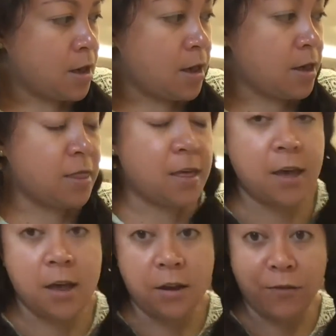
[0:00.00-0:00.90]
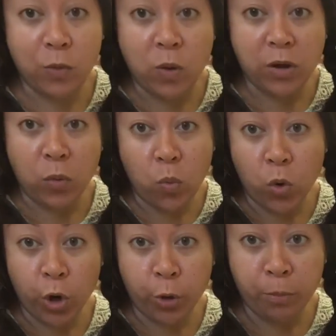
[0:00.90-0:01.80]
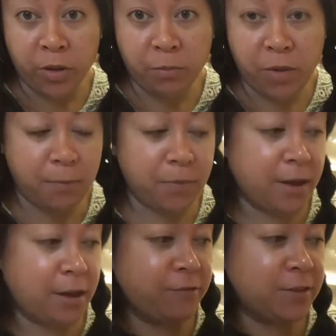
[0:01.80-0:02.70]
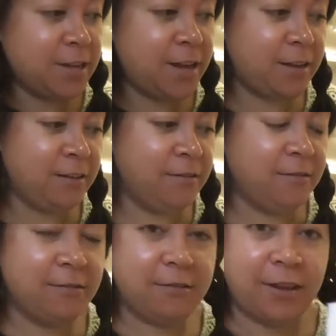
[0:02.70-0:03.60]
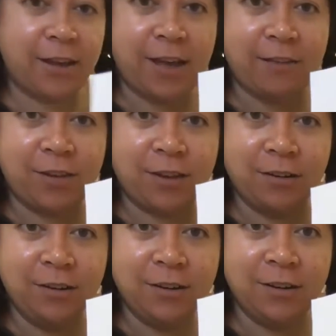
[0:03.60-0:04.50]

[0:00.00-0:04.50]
And then if you want a worm popping out of its head, like I have here,